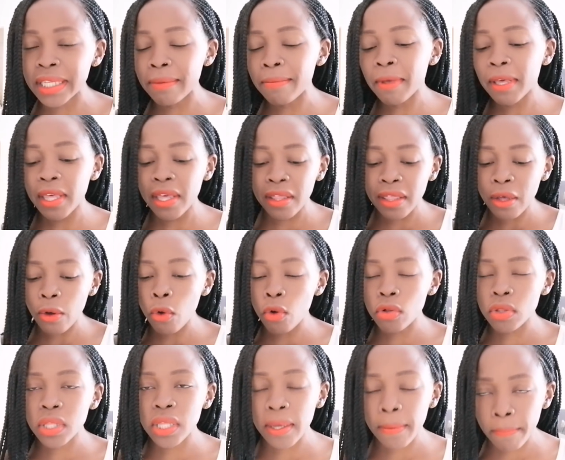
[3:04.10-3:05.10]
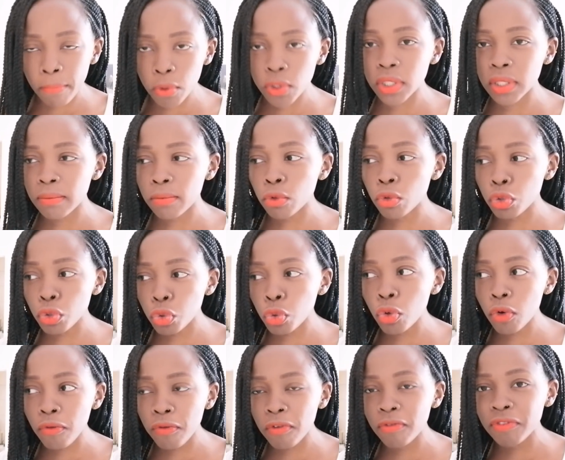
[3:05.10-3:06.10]
and making the whole thing possible,
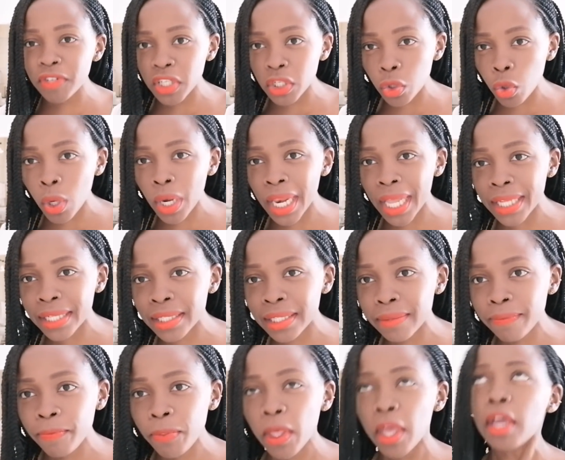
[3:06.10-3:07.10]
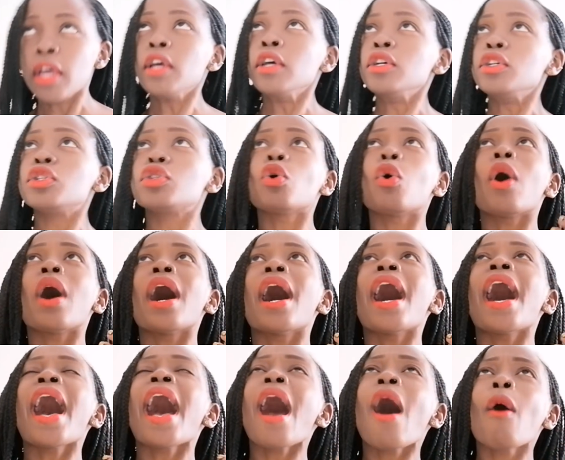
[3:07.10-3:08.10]
took $50.
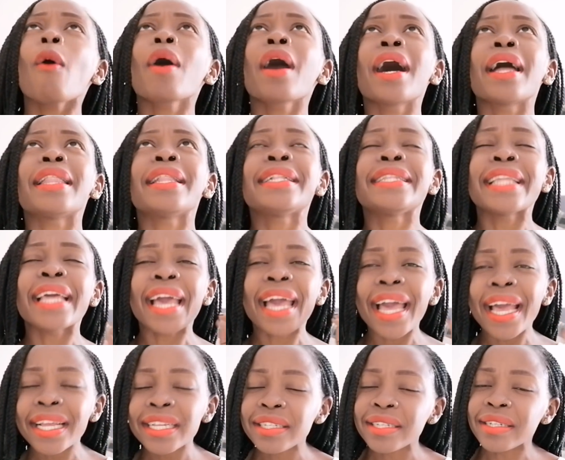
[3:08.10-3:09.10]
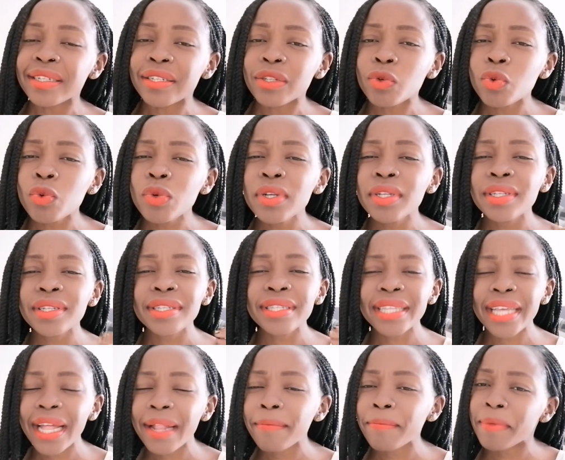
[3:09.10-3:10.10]
So how can the agent, who is
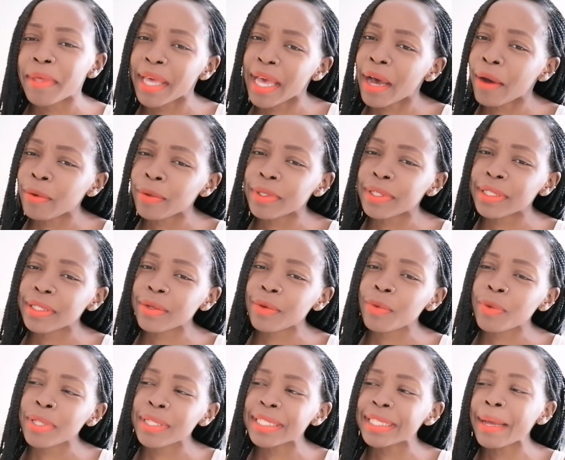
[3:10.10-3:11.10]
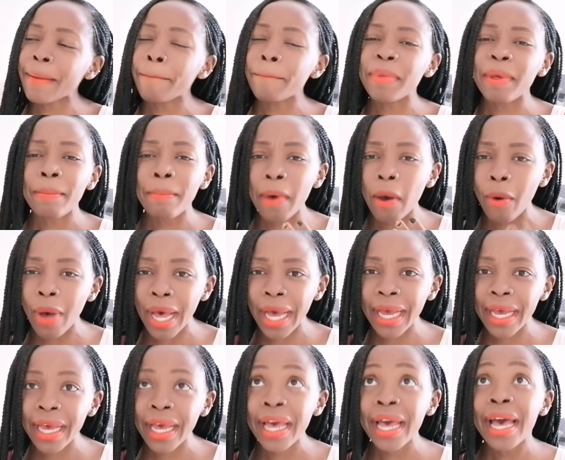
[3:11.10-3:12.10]
just helping out with some
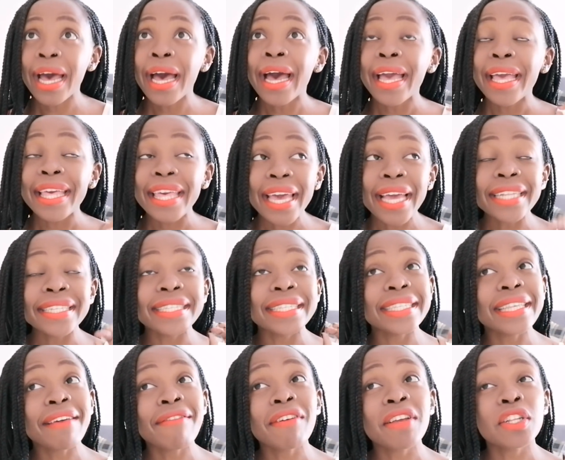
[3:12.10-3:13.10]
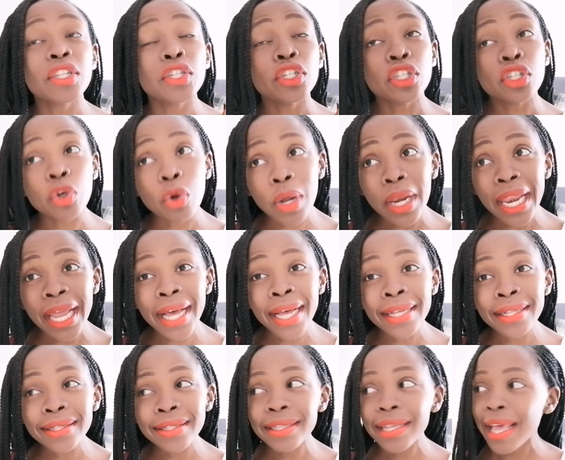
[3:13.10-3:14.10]
paperwork, get
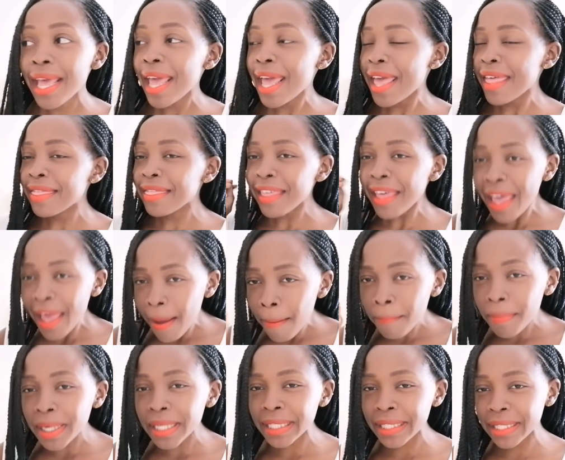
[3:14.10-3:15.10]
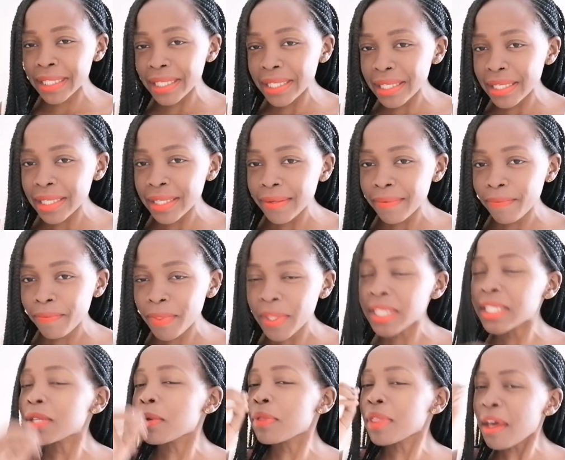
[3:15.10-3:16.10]
$70 and the embassy,
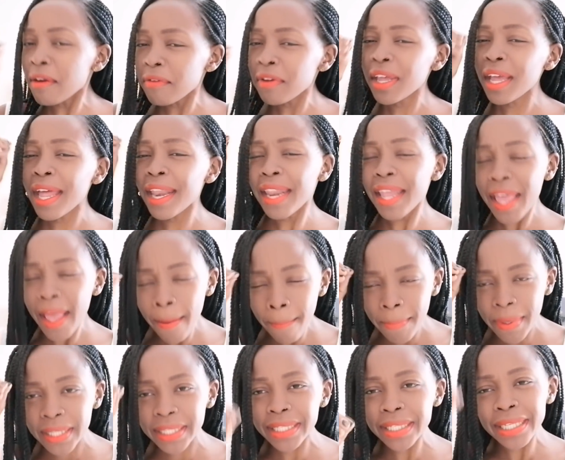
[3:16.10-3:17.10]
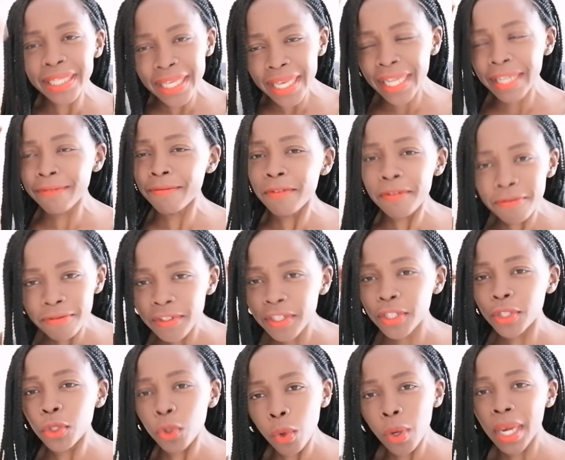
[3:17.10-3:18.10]
the South African embassy, get
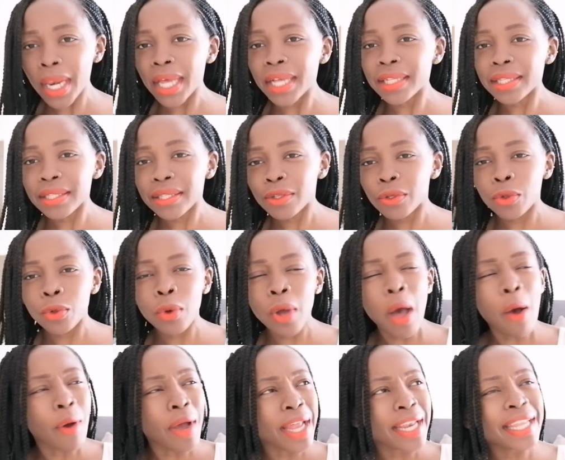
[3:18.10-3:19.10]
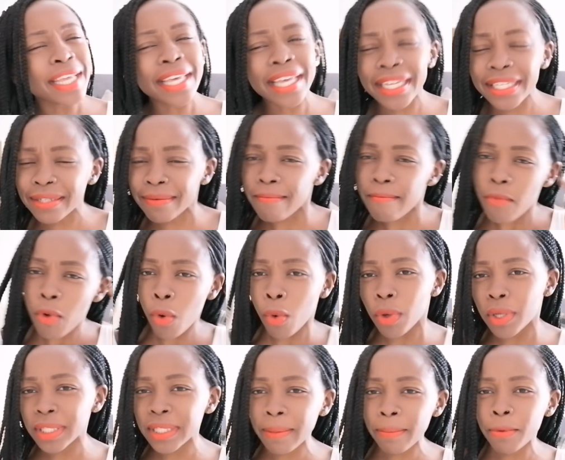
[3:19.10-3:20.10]
$50? How can he get
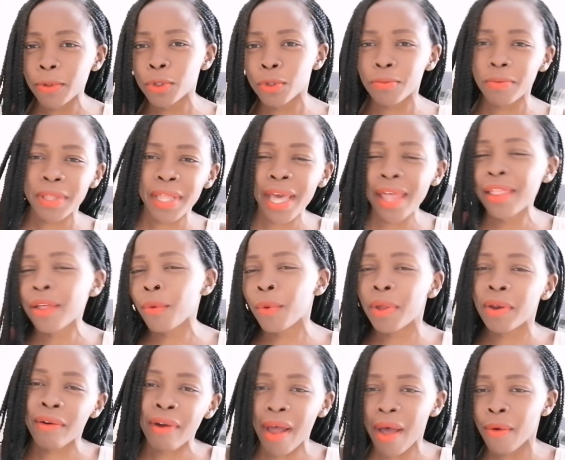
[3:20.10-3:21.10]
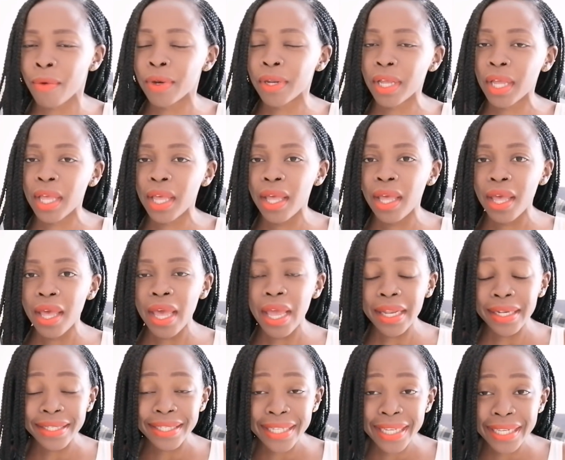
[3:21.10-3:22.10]
more? It's supposed to be the other way around.
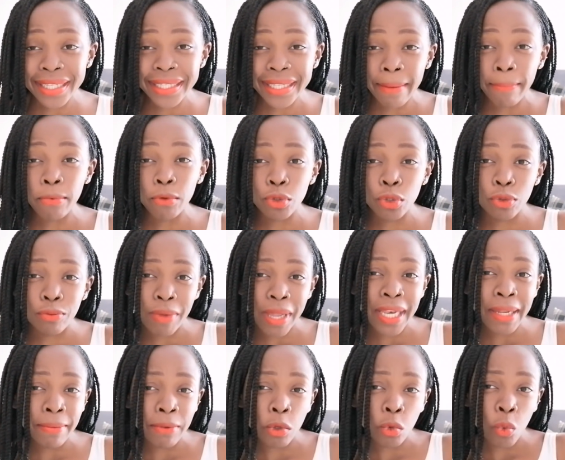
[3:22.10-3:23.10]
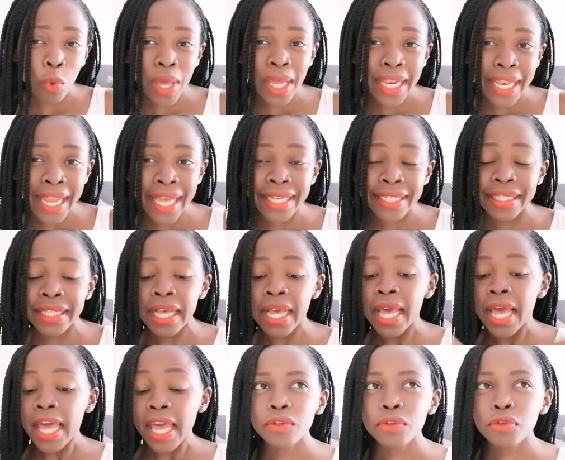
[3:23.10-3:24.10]
And still it's supposed to be a little bit way less.
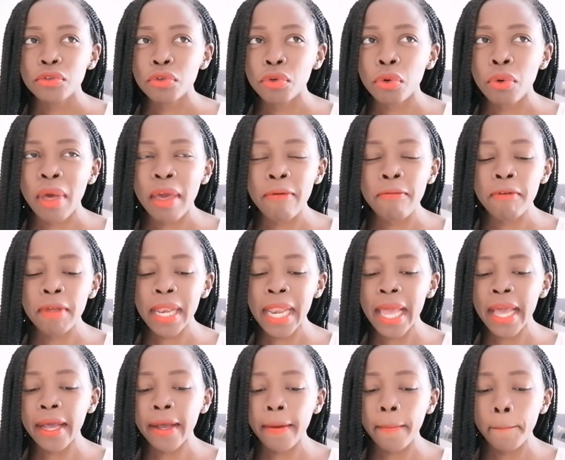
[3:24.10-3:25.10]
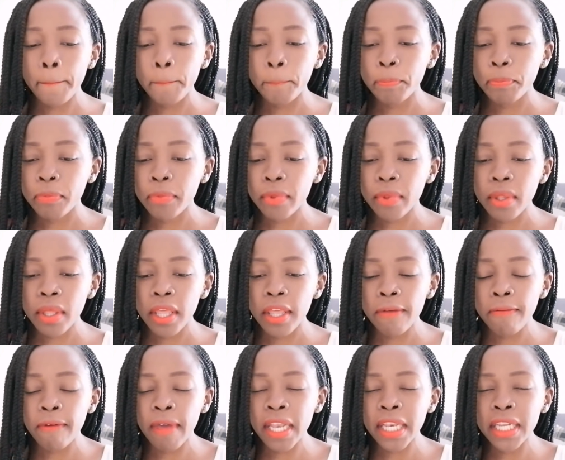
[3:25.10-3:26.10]
So I feel like
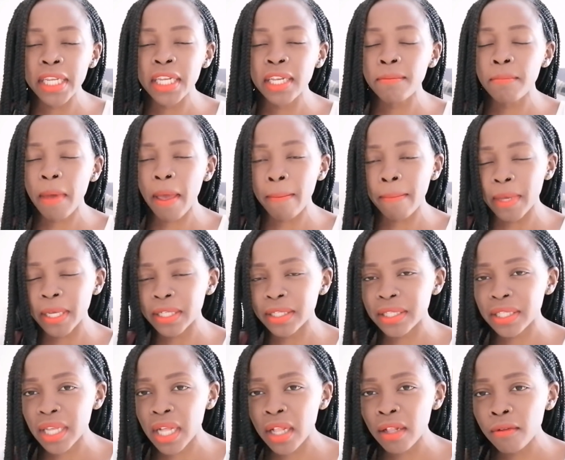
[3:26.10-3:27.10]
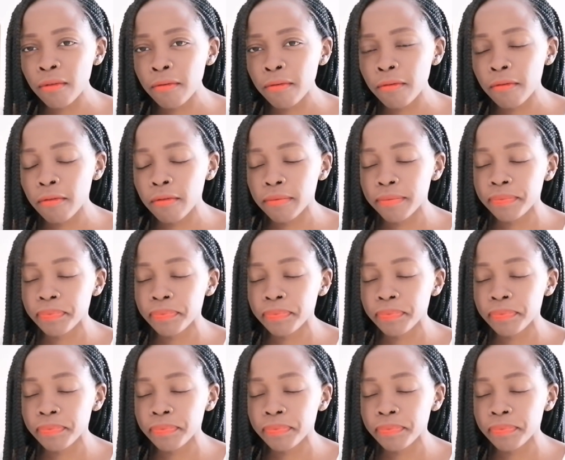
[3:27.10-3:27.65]
if I did it by myself,